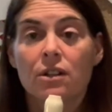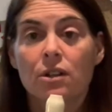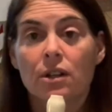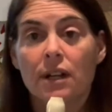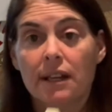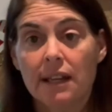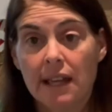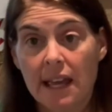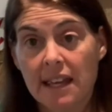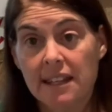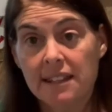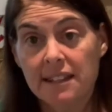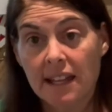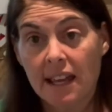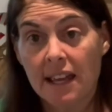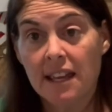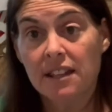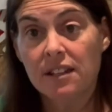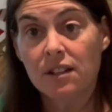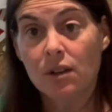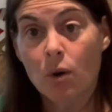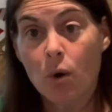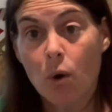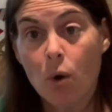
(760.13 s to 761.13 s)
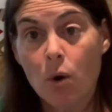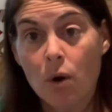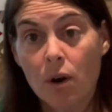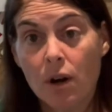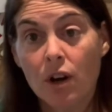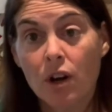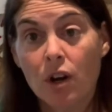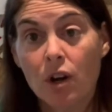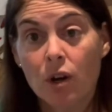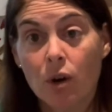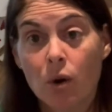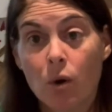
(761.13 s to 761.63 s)
eighth,
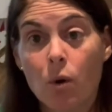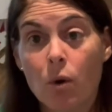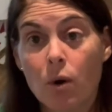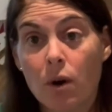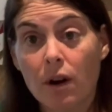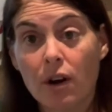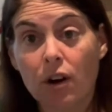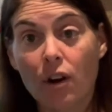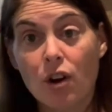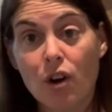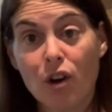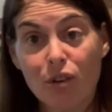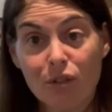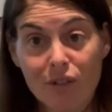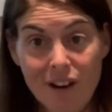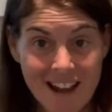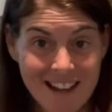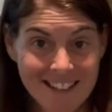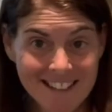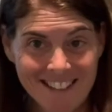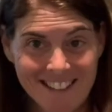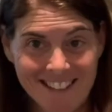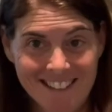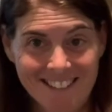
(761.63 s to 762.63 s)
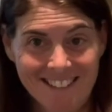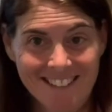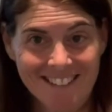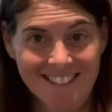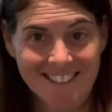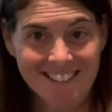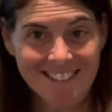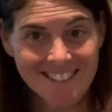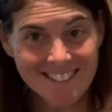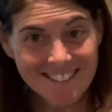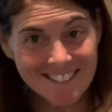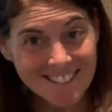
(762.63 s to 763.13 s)
quarter, rest.
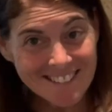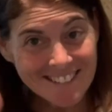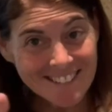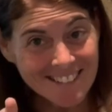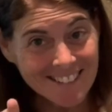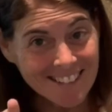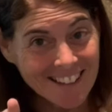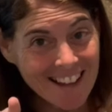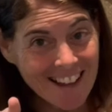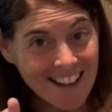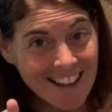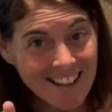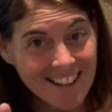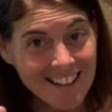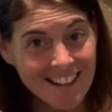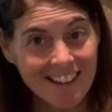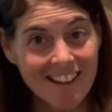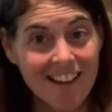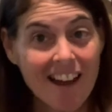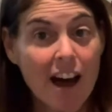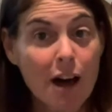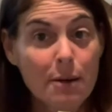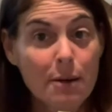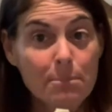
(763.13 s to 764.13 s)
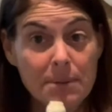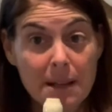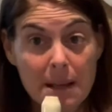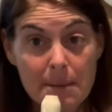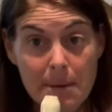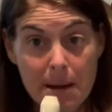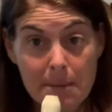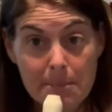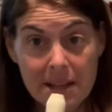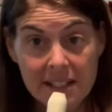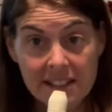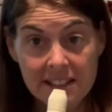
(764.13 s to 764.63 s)
Okay? I'll play by
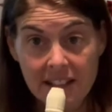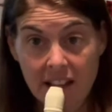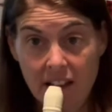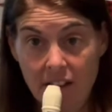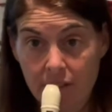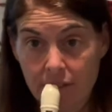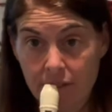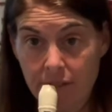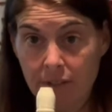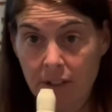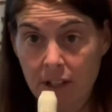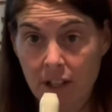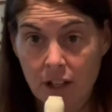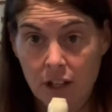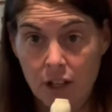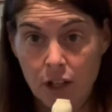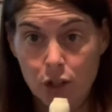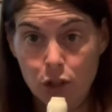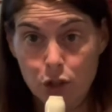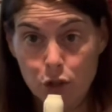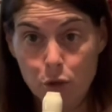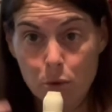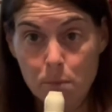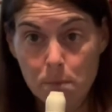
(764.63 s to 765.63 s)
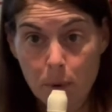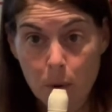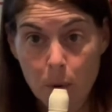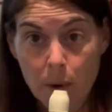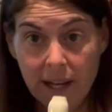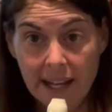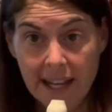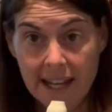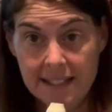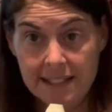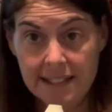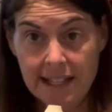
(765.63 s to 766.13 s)
myself. You point
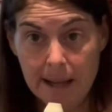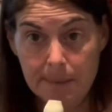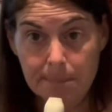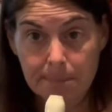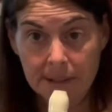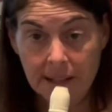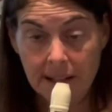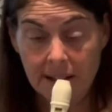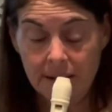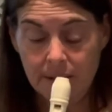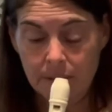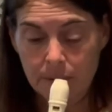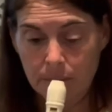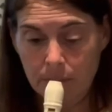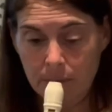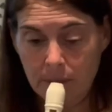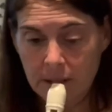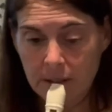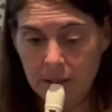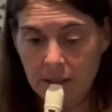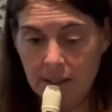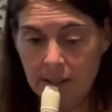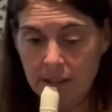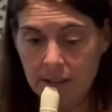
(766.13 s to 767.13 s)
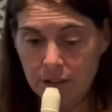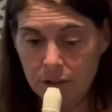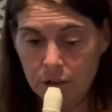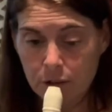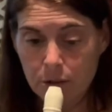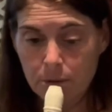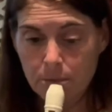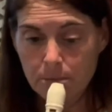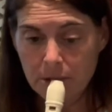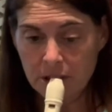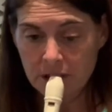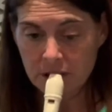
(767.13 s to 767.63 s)
as I play. 1, 2,
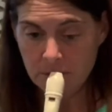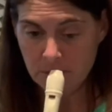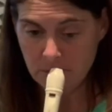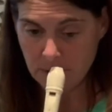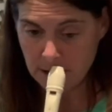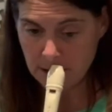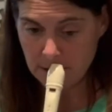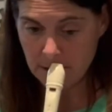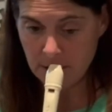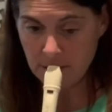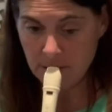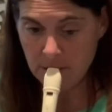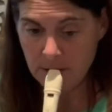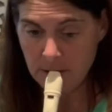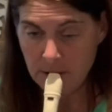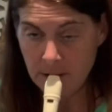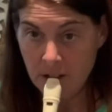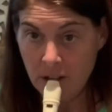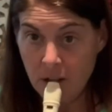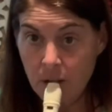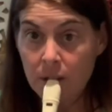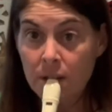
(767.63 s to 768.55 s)
Miss Winckler, go.